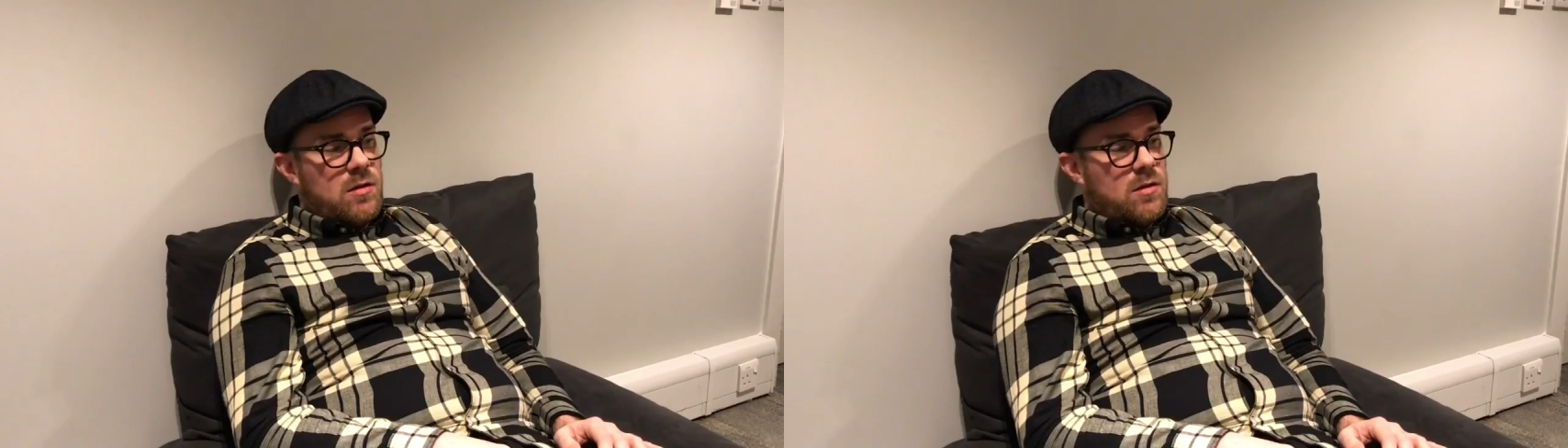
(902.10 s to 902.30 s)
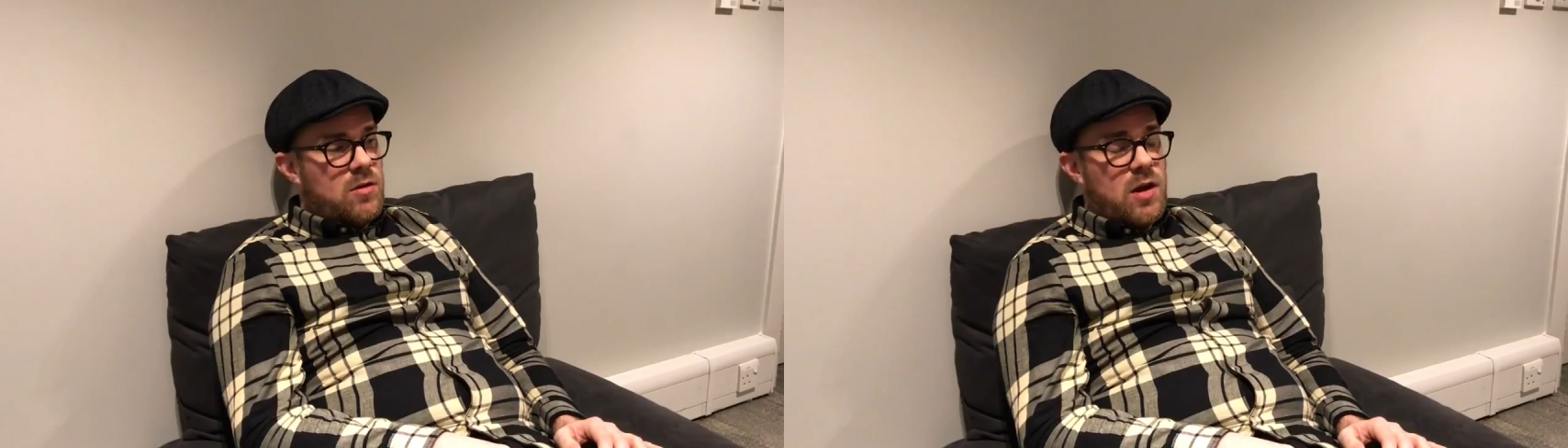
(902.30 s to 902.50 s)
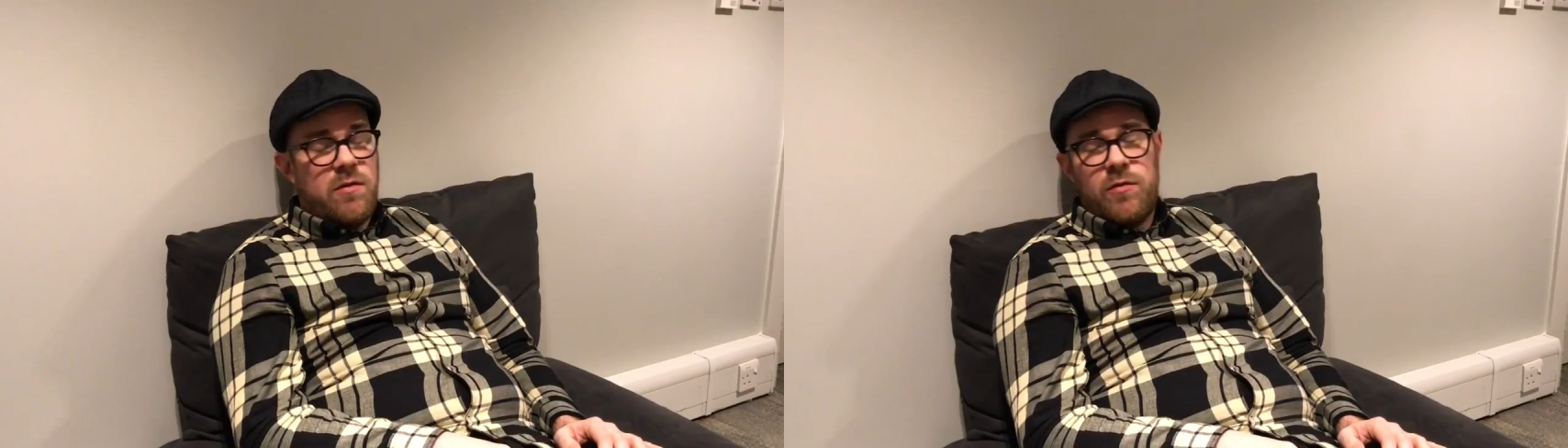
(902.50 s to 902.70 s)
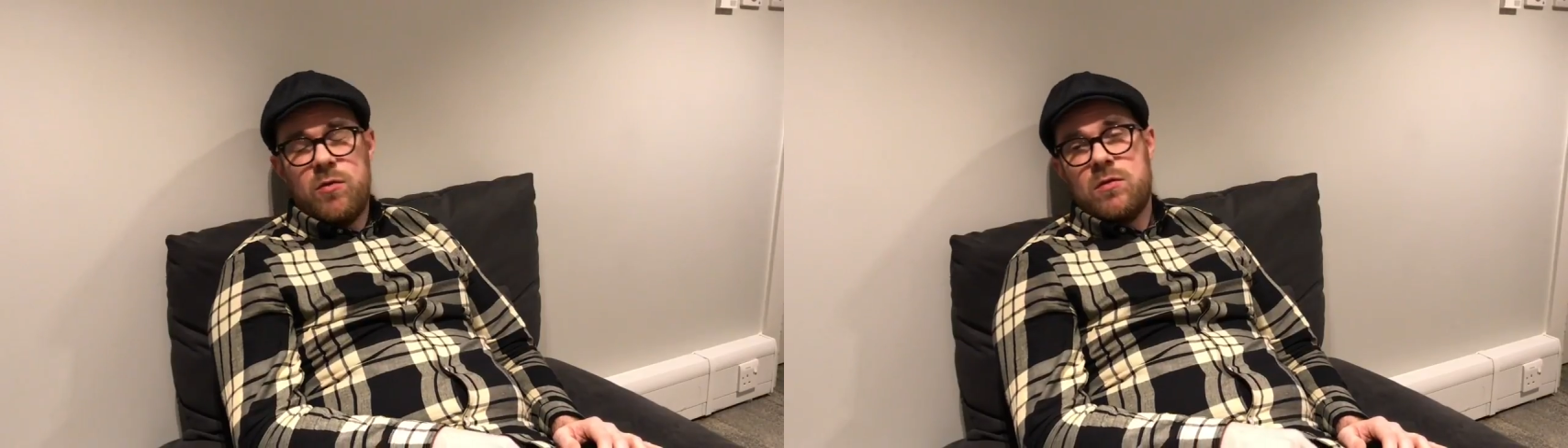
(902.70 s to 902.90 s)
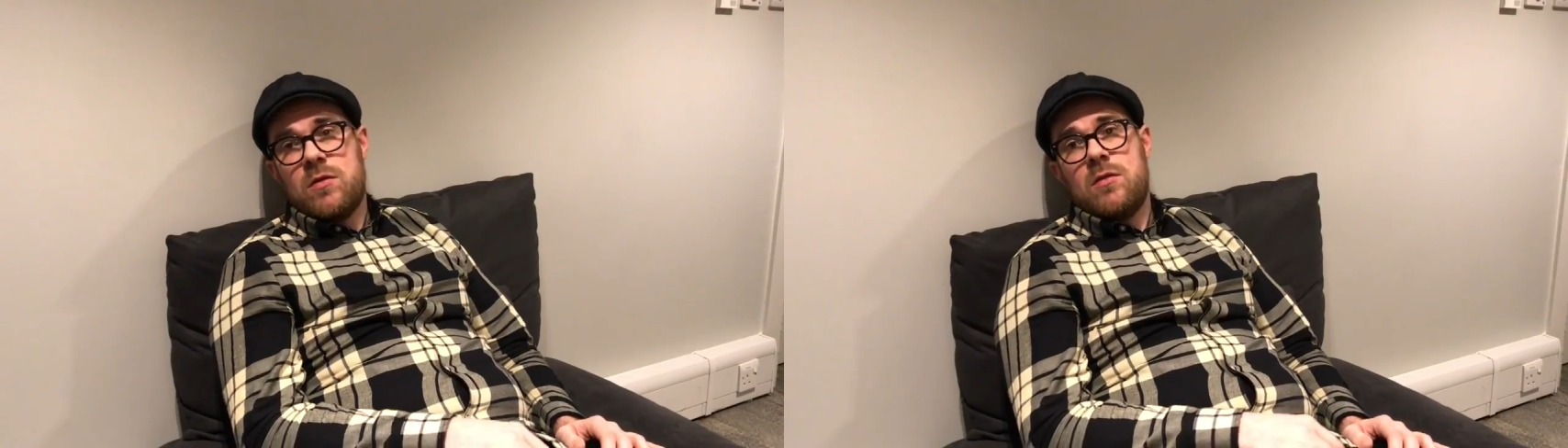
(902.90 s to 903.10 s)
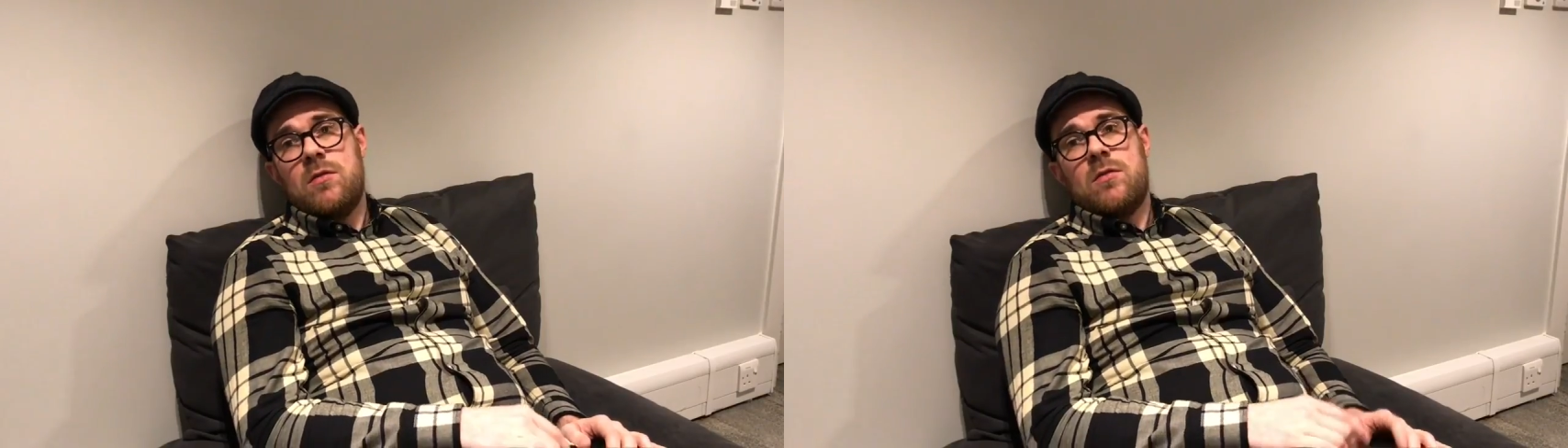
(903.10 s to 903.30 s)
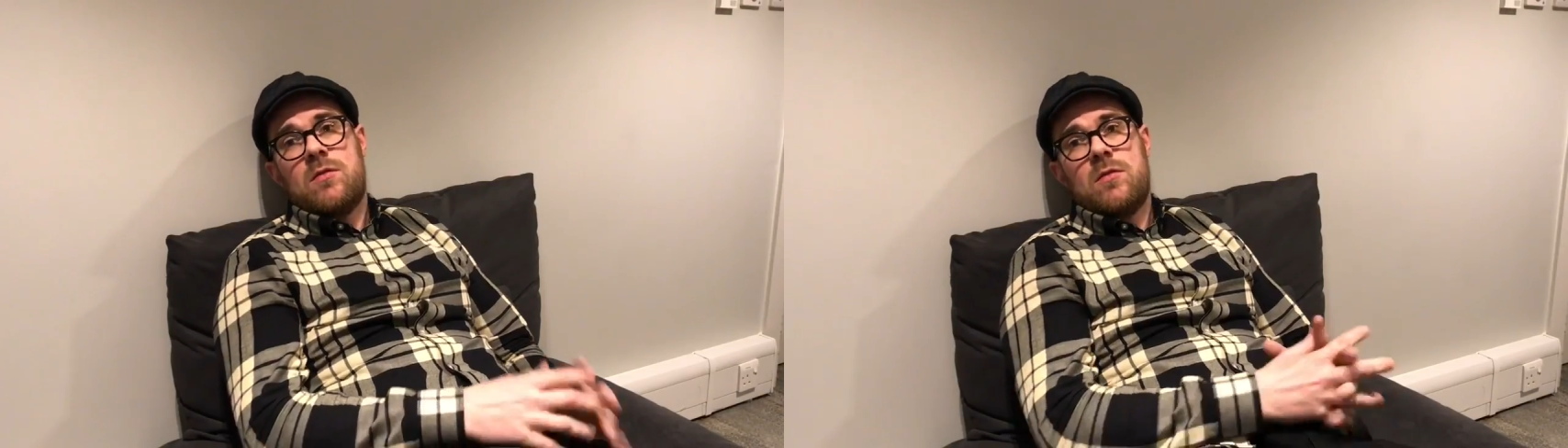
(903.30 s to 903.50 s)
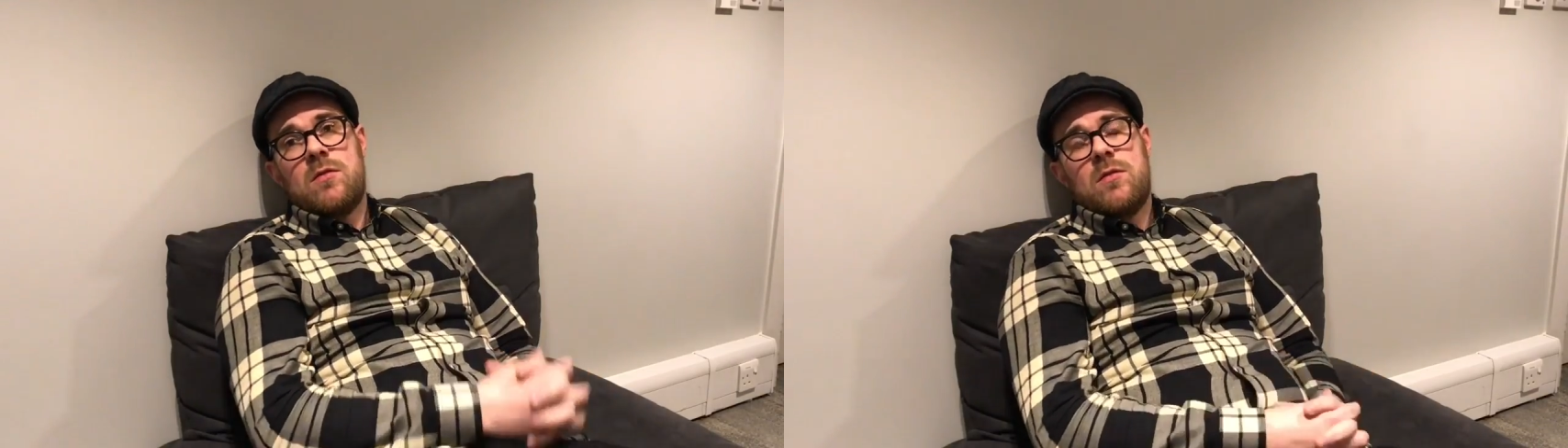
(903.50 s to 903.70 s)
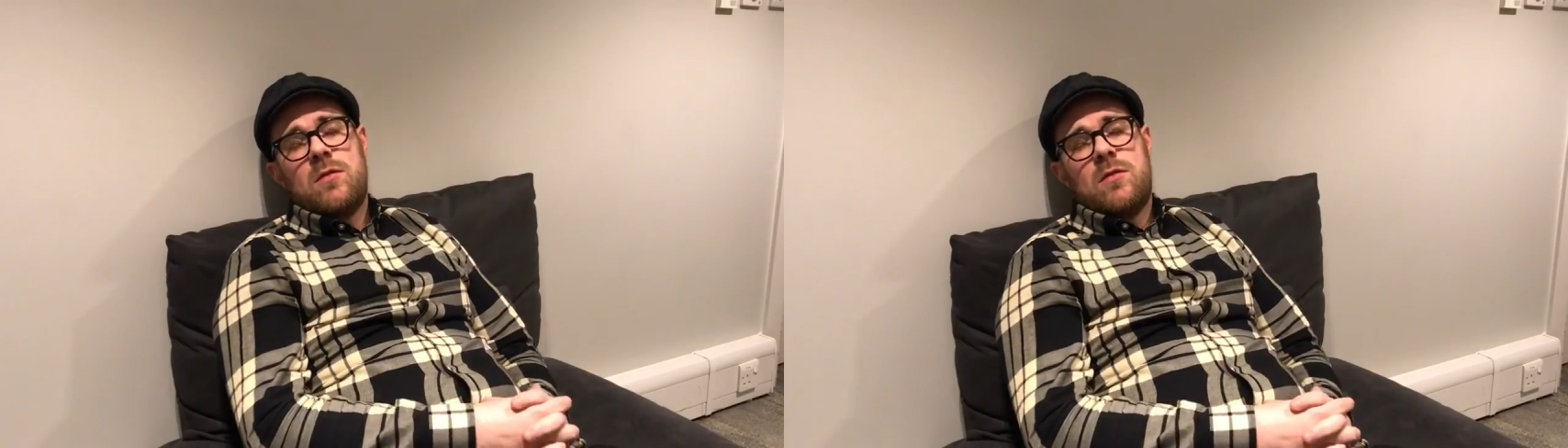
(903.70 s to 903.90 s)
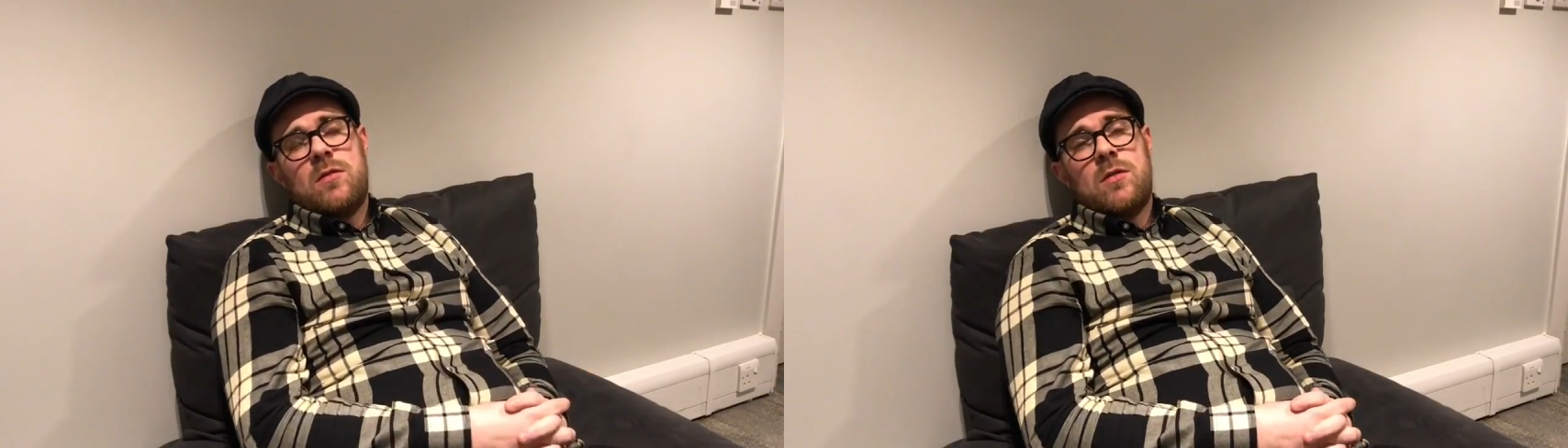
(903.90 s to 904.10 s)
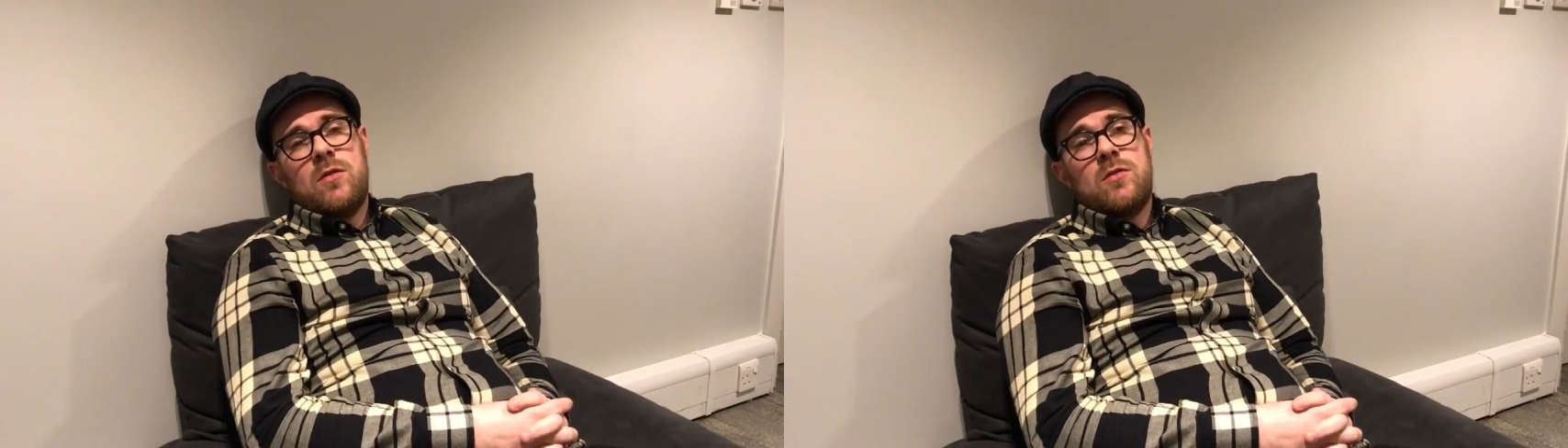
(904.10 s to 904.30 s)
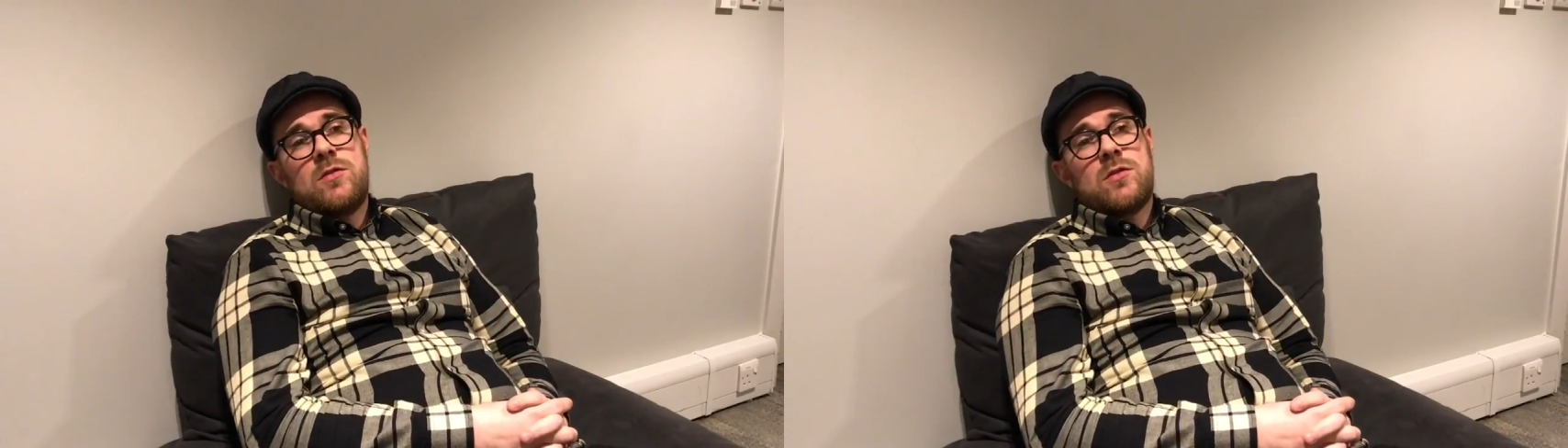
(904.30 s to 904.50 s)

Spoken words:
grateful to those